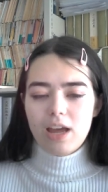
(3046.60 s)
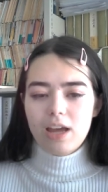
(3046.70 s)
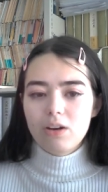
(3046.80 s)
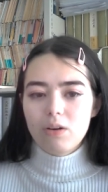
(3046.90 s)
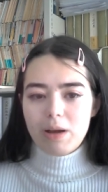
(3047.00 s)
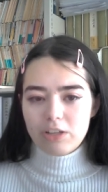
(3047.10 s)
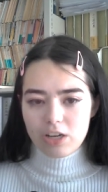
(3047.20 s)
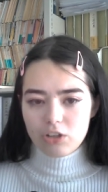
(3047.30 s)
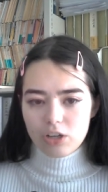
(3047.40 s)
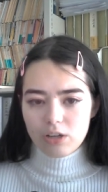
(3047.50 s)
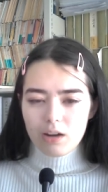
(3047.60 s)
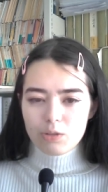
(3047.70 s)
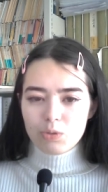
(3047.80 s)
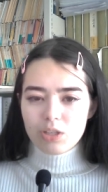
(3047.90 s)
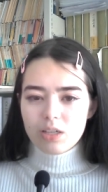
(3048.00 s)
Edo imagination. It is
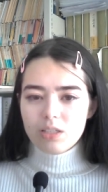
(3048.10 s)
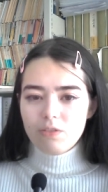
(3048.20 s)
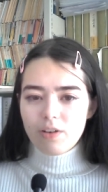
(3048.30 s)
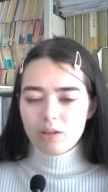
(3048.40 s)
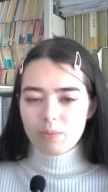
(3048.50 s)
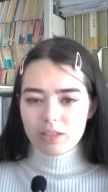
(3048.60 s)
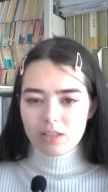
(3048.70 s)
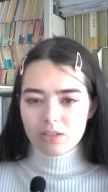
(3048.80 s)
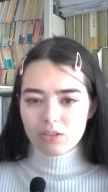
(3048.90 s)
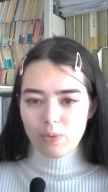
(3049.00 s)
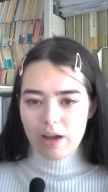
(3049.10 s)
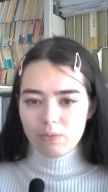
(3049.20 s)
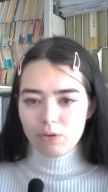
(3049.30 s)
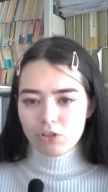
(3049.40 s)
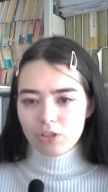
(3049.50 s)
precisely followed by this thread,
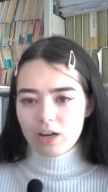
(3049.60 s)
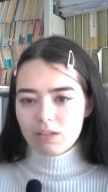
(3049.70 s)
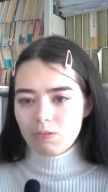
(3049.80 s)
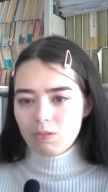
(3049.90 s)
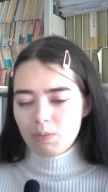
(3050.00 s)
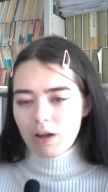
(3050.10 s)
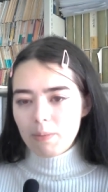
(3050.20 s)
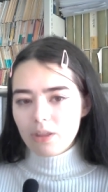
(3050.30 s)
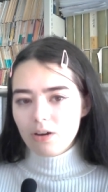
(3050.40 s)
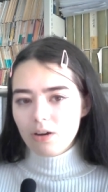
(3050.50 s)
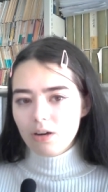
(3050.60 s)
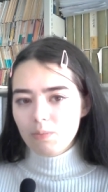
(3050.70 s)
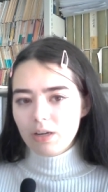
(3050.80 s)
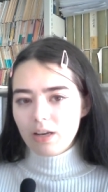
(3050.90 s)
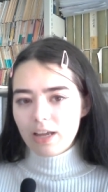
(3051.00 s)
which led us from the popular
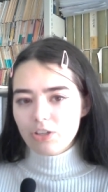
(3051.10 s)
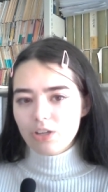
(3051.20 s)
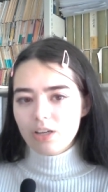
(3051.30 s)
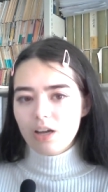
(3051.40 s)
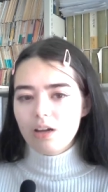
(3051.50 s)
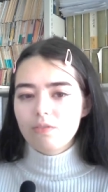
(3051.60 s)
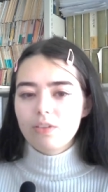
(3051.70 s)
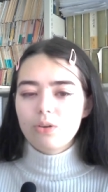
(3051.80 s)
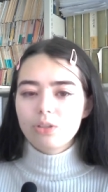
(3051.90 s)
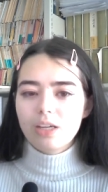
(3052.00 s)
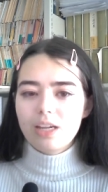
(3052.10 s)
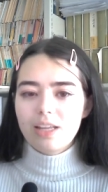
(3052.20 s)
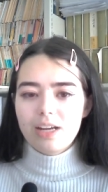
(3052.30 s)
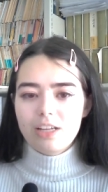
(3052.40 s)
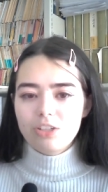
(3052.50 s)
urban legend of the Otake
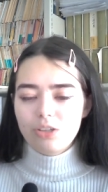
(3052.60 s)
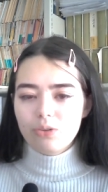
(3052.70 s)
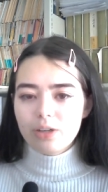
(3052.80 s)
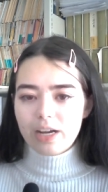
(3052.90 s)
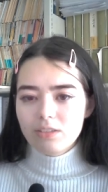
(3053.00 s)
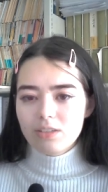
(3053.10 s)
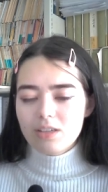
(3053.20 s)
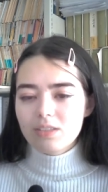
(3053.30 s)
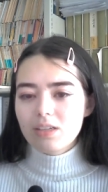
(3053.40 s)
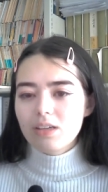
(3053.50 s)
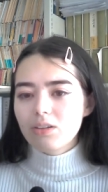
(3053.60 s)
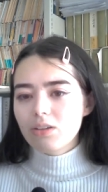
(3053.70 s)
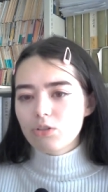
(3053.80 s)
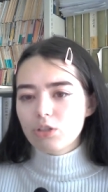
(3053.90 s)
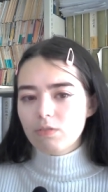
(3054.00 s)
Dainichi Nyorai to this singular
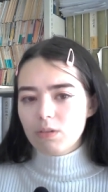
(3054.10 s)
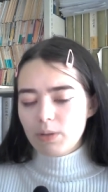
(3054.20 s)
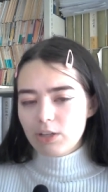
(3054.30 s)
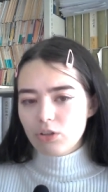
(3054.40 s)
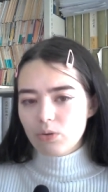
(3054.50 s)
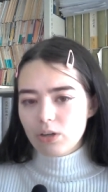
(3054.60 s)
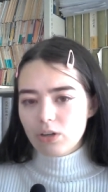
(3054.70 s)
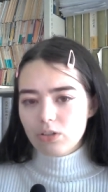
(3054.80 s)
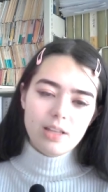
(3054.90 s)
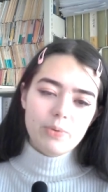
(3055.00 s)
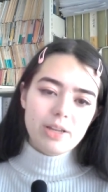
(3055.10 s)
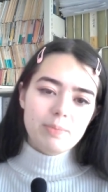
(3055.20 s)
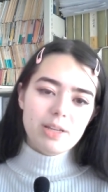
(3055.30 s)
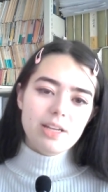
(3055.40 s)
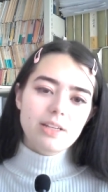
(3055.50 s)
notion of the pleasure quarters, that we can
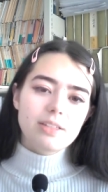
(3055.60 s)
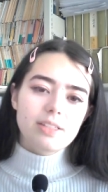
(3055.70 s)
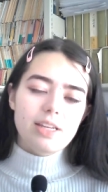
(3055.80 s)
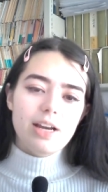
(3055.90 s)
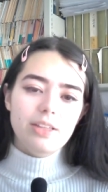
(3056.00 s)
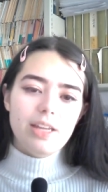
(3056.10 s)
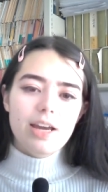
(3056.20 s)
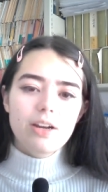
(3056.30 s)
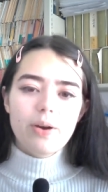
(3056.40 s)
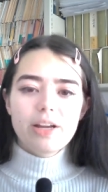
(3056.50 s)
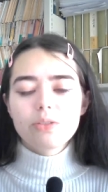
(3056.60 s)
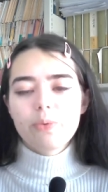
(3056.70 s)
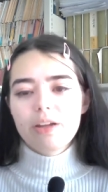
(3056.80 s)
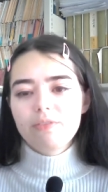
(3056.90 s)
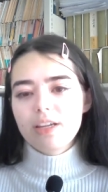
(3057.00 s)
begin to see how the Edoites'
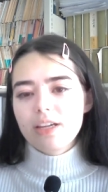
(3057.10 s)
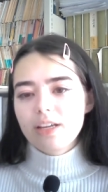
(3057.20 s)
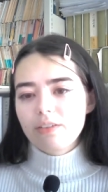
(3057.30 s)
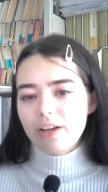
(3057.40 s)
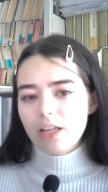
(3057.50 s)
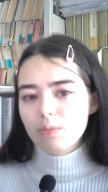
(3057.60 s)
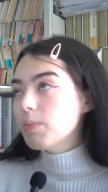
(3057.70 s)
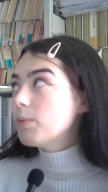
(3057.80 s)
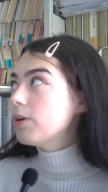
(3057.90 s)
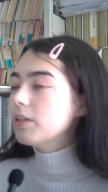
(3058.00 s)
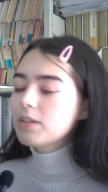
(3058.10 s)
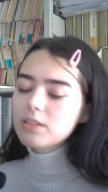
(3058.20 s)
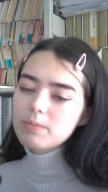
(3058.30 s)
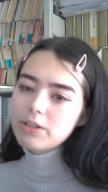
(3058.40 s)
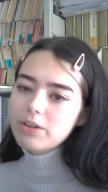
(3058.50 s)
way of thinking developed. But more on this
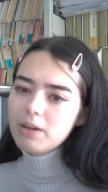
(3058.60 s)
some other day.